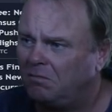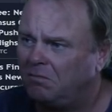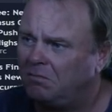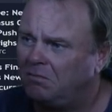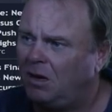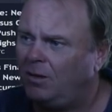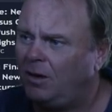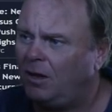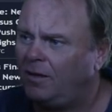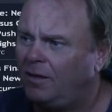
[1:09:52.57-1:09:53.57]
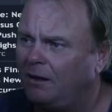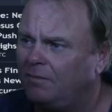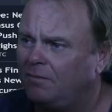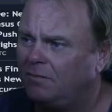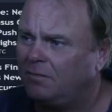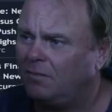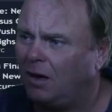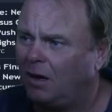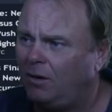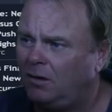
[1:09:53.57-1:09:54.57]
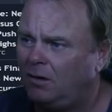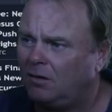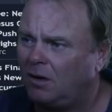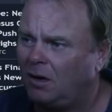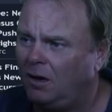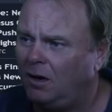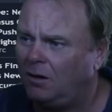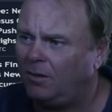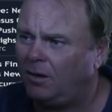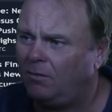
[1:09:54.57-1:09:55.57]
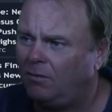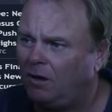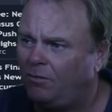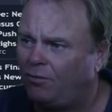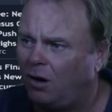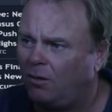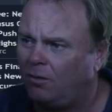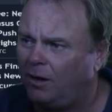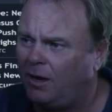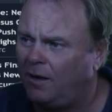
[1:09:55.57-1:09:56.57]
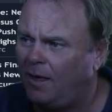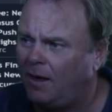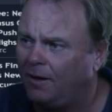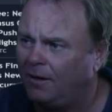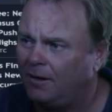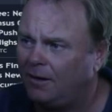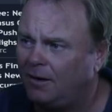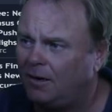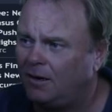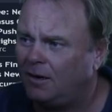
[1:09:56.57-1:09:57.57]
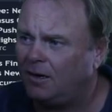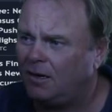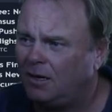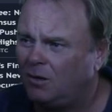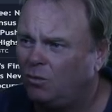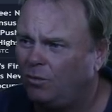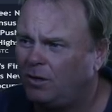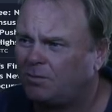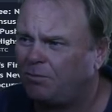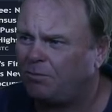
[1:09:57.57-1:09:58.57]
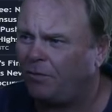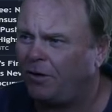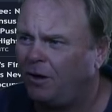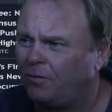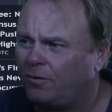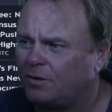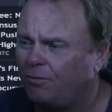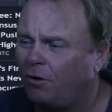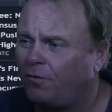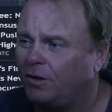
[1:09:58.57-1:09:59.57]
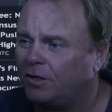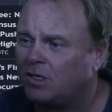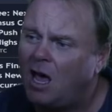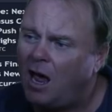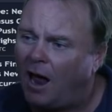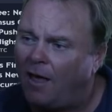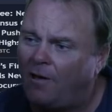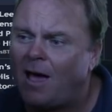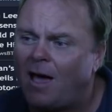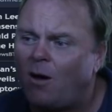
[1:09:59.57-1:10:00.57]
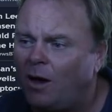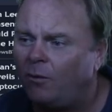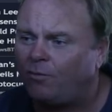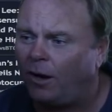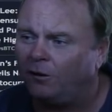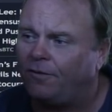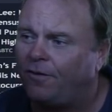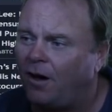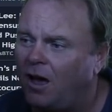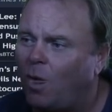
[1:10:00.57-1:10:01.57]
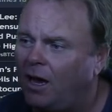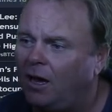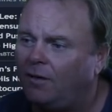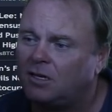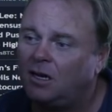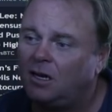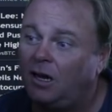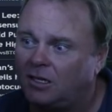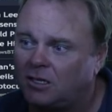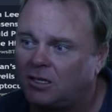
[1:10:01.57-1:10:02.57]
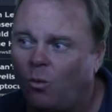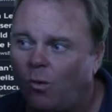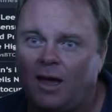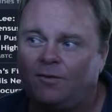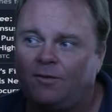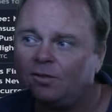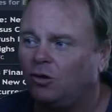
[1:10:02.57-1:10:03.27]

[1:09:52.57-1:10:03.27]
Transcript: Maybe like that. Maybe a little bit, probably in there will be the spot that I look for some profits. And then that way we've played the 5 waves inside wave 2.